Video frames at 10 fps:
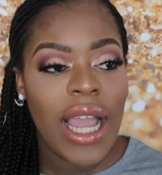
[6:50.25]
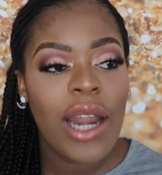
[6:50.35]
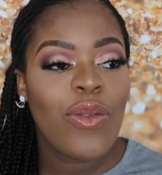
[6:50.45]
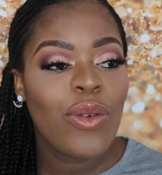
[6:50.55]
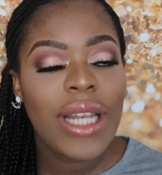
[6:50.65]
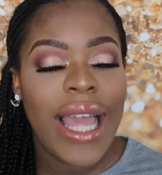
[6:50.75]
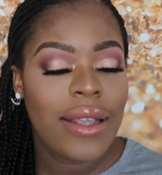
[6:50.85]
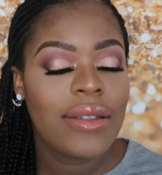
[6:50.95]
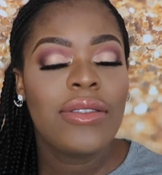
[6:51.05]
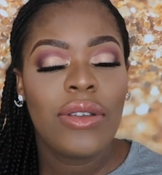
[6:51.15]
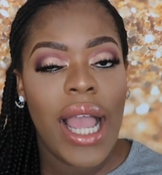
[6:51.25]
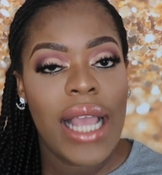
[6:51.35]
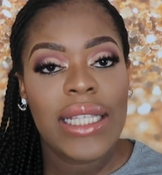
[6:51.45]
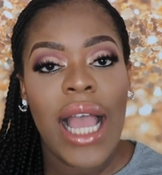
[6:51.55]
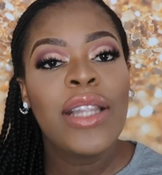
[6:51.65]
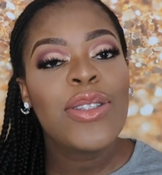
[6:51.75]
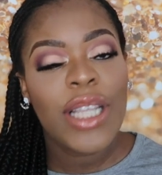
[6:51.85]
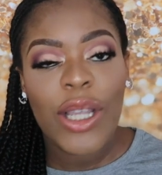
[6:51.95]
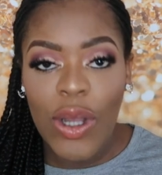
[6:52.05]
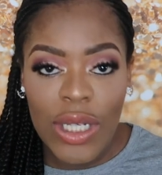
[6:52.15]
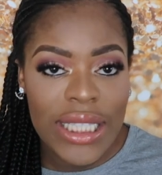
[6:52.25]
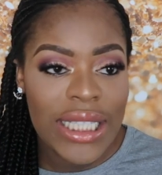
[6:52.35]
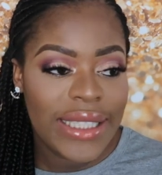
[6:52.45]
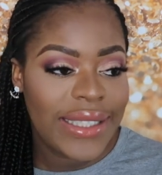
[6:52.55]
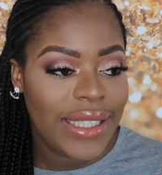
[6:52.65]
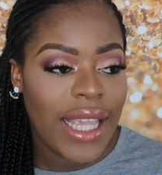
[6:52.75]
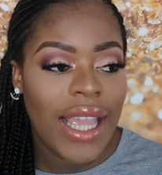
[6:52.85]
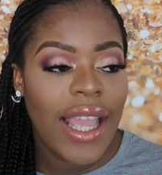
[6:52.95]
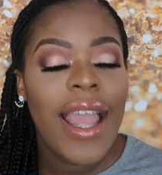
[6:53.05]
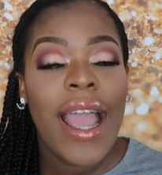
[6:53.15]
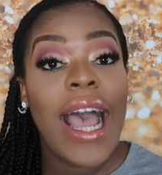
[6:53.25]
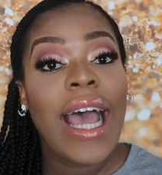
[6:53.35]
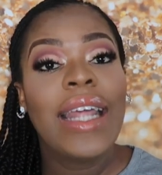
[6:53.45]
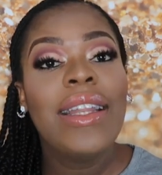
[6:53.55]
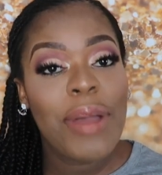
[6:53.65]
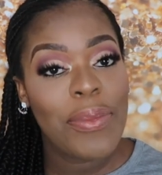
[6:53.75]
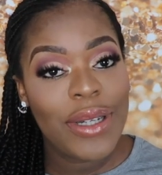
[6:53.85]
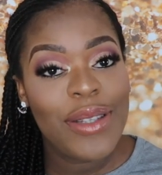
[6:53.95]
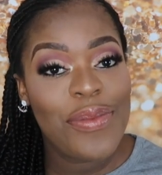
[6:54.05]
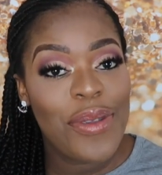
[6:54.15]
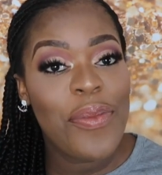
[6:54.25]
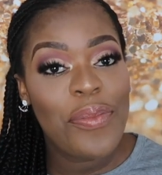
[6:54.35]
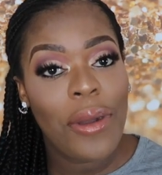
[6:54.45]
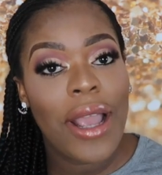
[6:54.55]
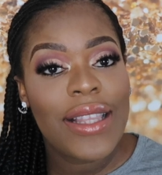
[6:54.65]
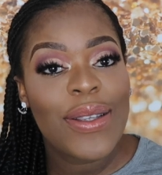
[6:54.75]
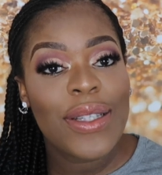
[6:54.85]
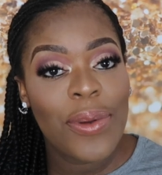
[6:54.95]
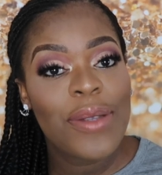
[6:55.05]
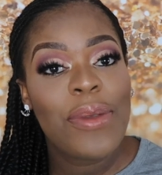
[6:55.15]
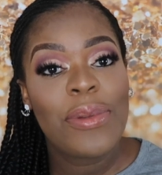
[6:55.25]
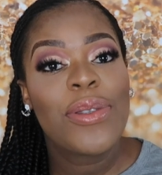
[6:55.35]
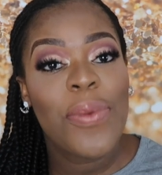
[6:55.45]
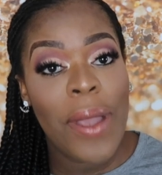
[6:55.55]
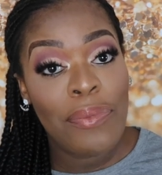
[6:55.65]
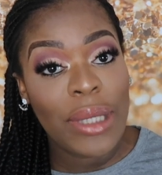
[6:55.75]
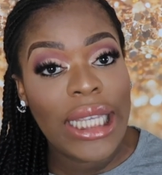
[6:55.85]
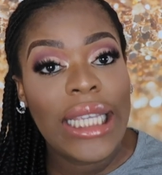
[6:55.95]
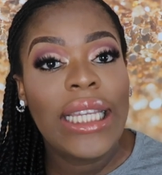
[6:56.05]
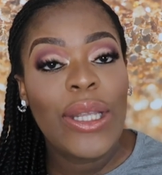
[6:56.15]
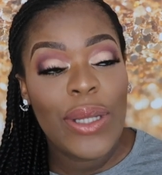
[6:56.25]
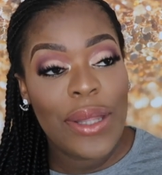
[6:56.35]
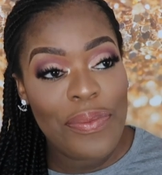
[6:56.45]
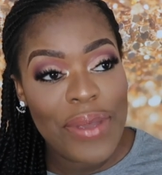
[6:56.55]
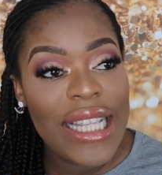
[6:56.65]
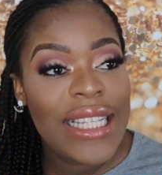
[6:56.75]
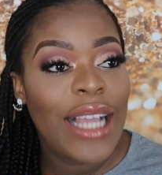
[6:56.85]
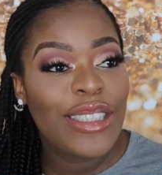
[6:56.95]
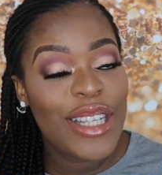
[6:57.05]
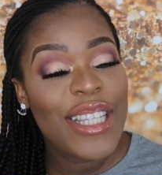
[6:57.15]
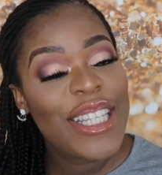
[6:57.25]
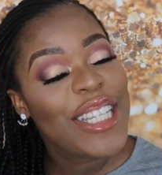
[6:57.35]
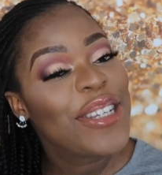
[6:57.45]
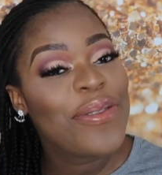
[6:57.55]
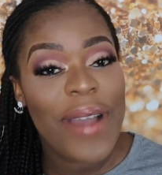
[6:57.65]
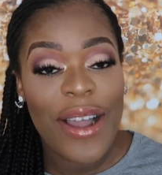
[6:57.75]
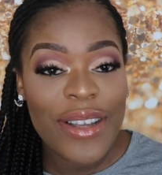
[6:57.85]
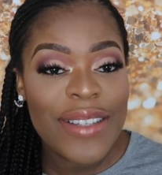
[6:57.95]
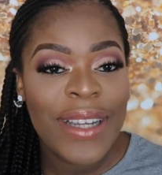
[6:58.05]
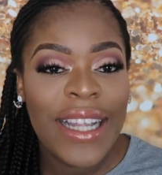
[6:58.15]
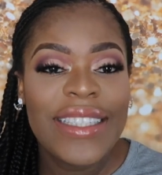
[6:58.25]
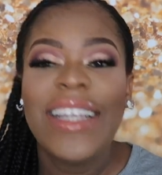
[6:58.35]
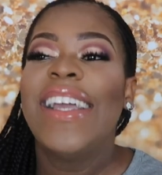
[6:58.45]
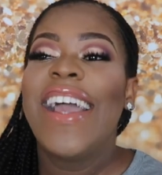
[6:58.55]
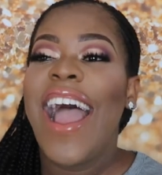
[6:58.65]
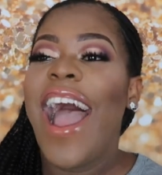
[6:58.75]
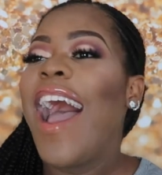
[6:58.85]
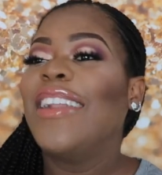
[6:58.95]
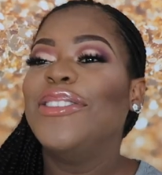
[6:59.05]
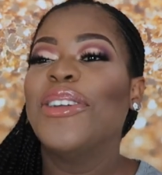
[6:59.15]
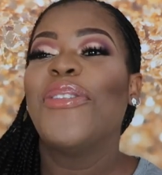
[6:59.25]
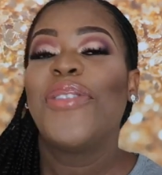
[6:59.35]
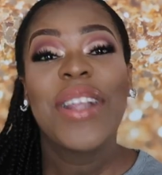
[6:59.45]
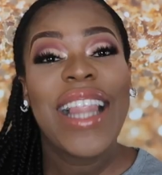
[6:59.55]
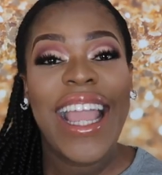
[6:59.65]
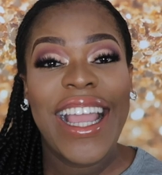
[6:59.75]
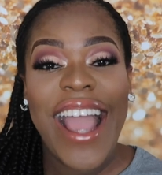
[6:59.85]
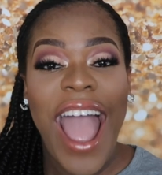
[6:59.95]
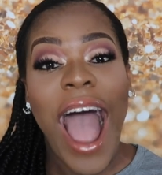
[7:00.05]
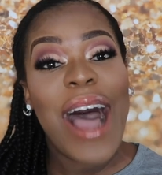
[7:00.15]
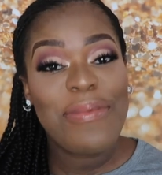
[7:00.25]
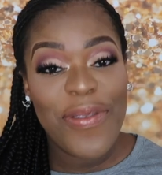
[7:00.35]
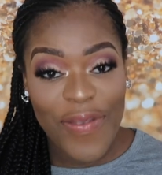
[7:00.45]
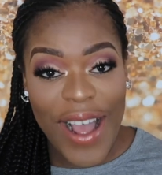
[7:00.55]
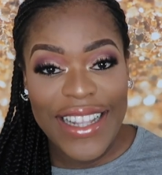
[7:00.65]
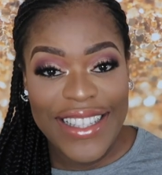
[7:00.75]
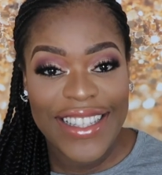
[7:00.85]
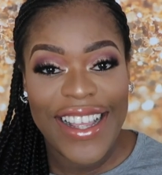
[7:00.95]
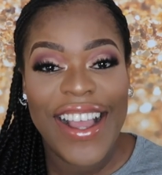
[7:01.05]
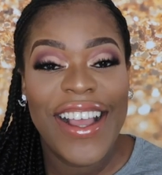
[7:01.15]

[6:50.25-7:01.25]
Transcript: I kind of want, like, you guys, I need to take a holiday this year and I need my body to be on point because I want to be able to wear bikini on the beach and just chill my husband and not feel like I'm fat.